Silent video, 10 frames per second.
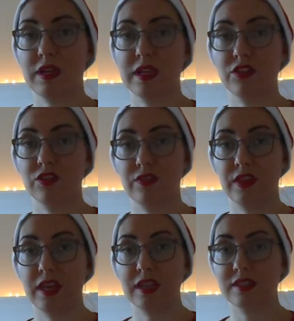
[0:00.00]
in each of the
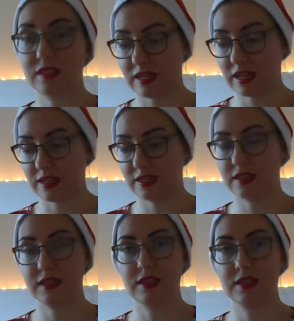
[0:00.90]
kids, and
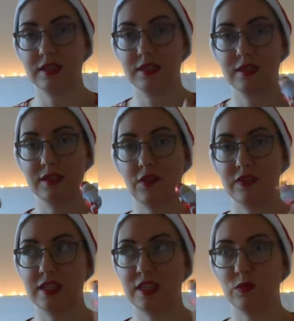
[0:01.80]

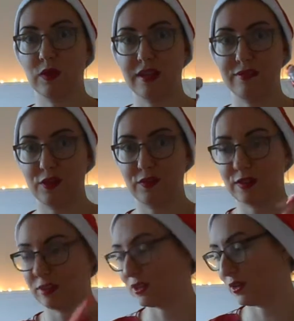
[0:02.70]
obviously there's 1 left over,
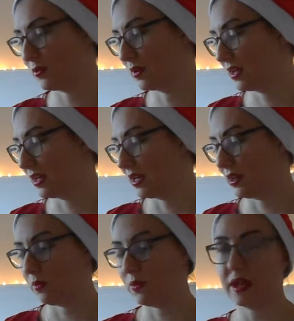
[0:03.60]
so
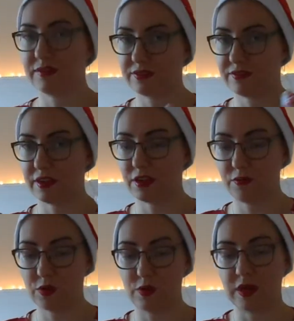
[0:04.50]
we have to fight over
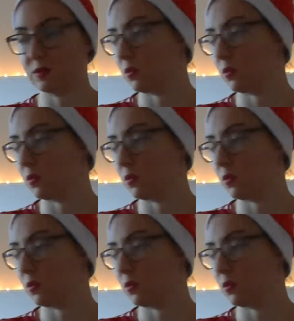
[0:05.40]
who has